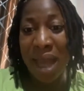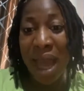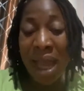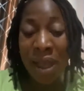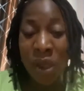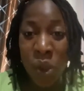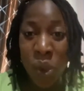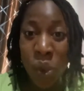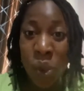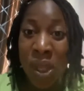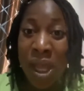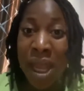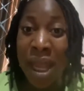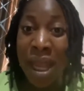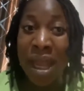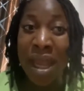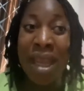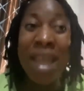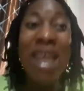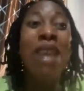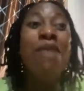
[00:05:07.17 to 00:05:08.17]
And
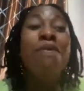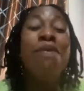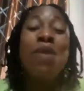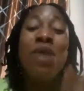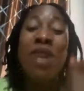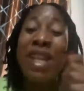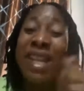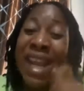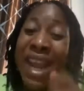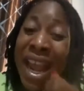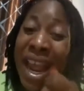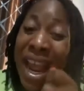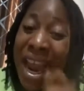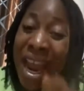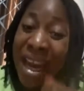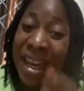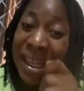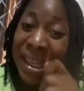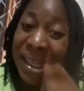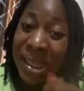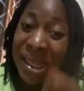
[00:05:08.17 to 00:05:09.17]
today, even the
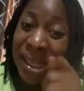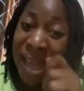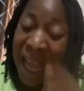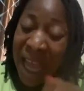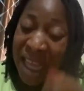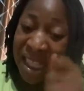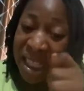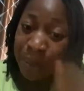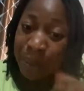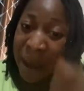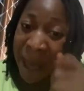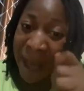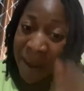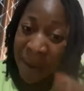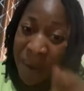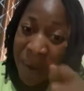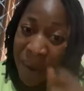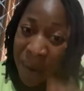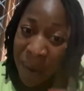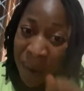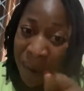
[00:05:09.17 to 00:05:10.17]
NSAS
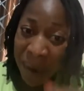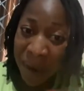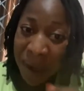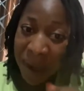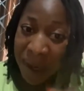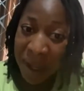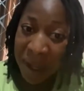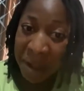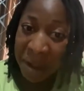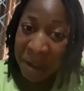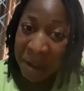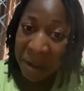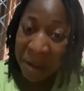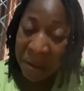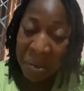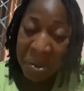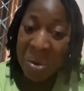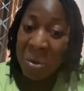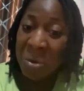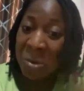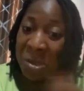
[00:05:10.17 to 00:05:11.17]
parole
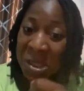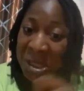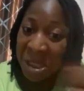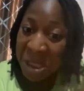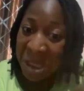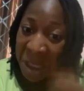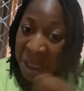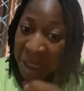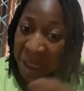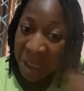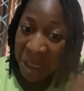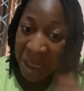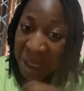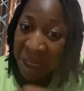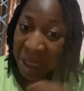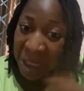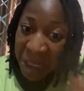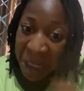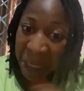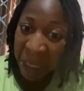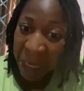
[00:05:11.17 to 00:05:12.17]
will not see
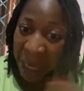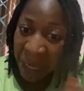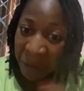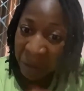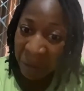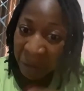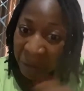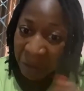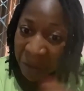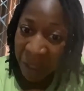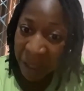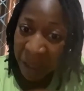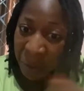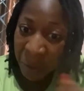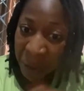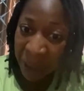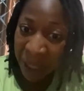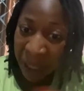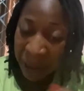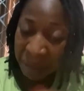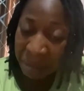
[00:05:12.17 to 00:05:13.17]
the light of day
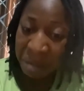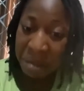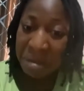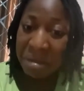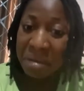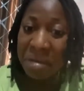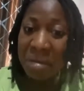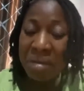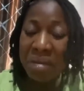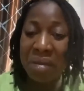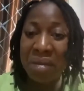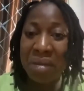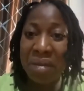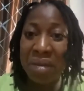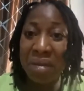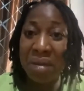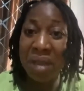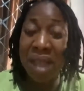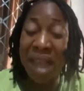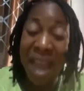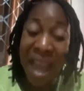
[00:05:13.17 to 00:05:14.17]
with them.
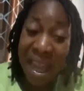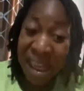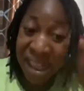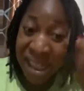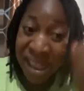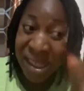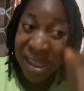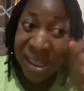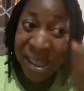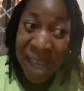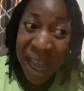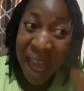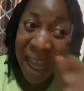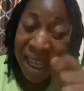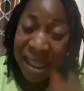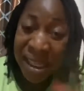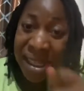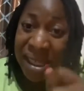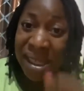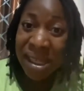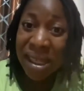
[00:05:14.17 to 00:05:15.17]

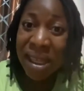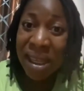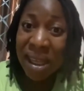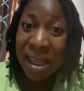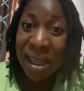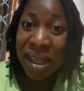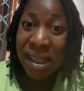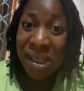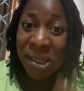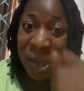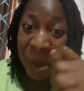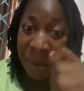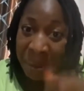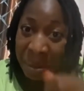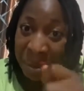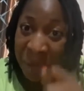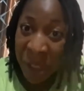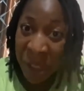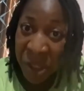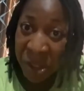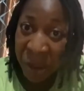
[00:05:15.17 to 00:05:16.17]
NSAS
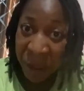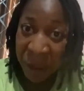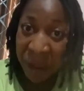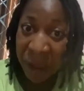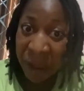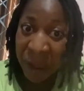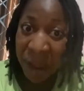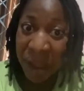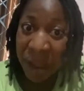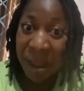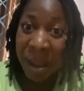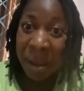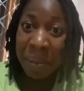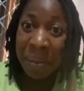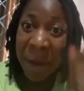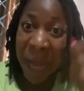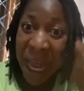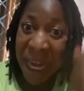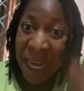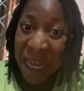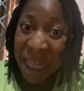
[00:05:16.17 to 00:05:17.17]
submission, the
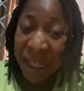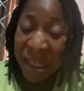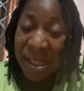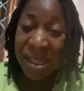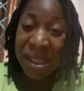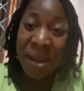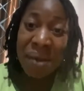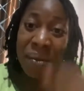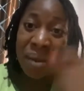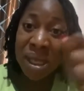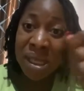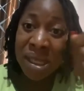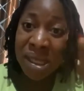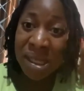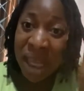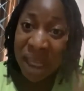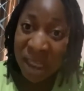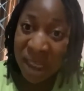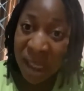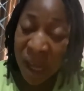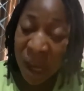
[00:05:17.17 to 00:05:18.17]
panels that were
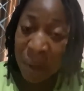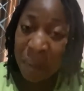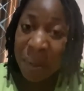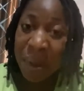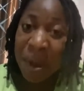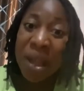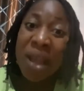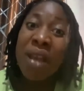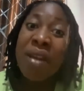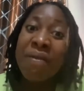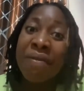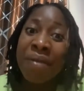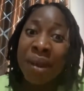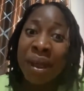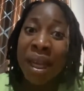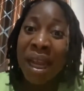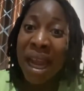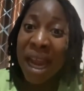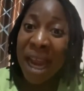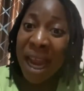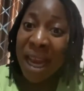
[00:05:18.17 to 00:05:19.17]
set up for
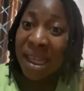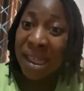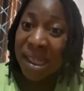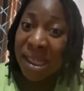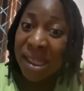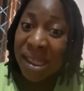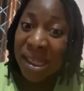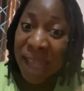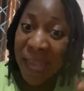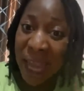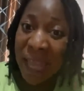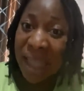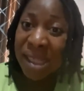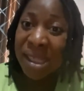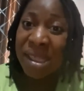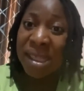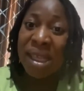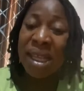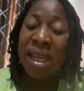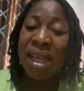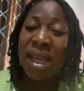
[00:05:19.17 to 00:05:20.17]
the
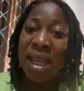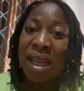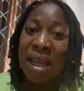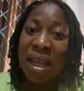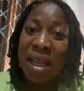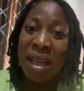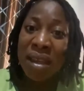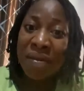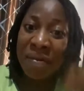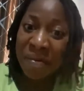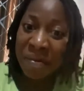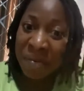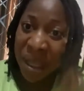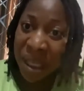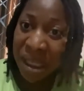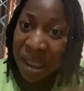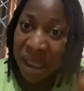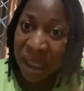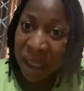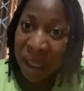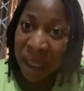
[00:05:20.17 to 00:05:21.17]
NSAS
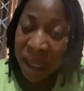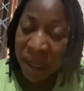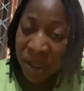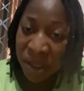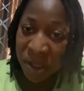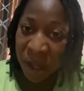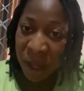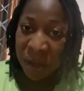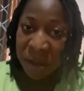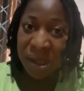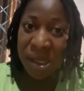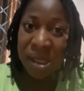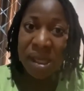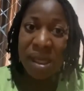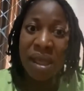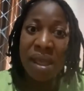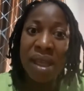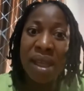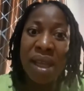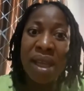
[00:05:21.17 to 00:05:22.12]
investigations,